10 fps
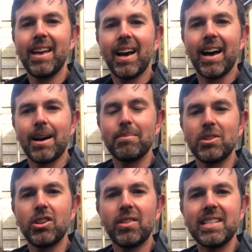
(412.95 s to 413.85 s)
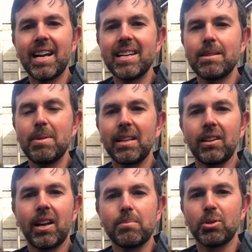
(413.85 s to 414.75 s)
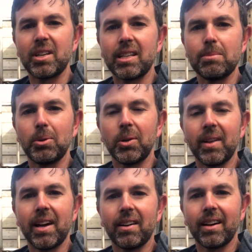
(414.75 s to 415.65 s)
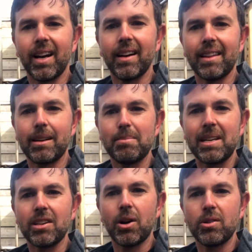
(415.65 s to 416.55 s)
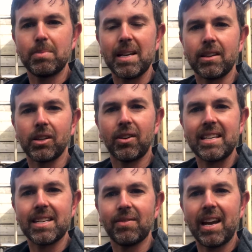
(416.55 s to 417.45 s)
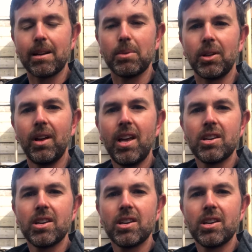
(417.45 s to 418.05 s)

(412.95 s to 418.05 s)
You know, these guys can be a little unpredictable. They can be known to be an aggressive animal.